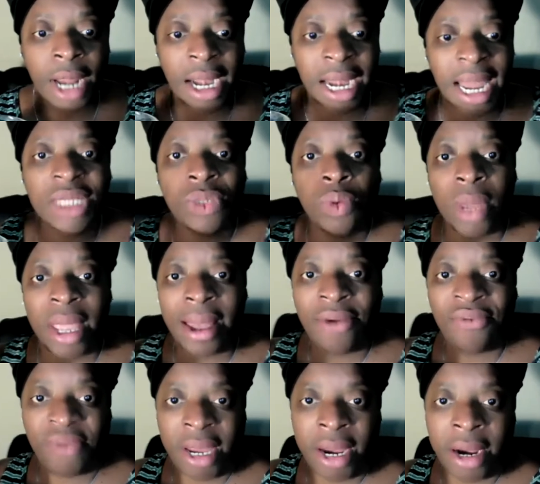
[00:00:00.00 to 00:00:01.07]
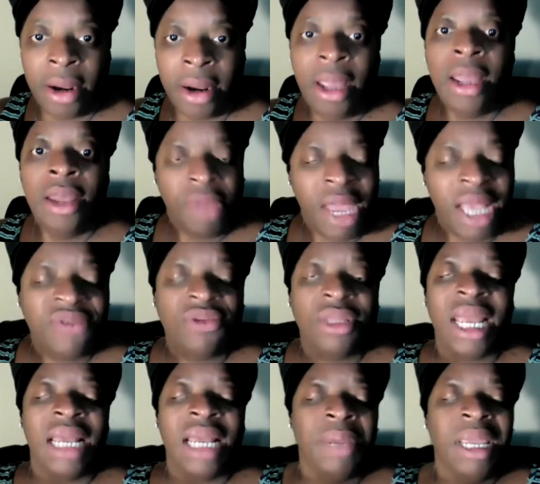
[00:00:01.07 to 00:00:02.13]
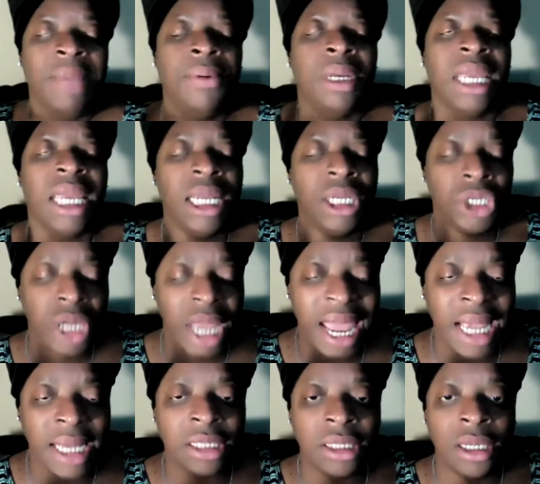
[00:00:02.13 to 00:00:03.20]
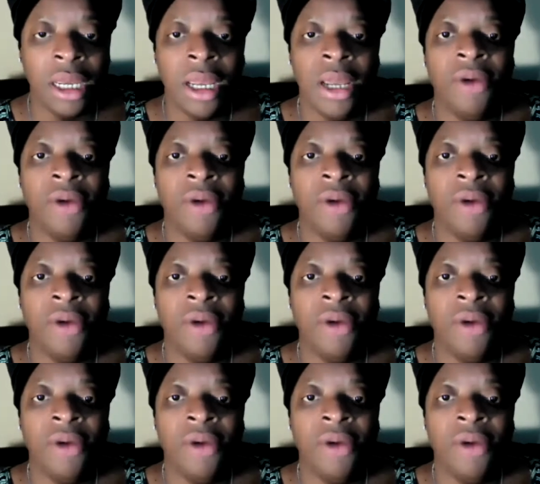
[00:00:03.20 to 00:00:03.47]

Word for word: That's welfare. That's that people get checks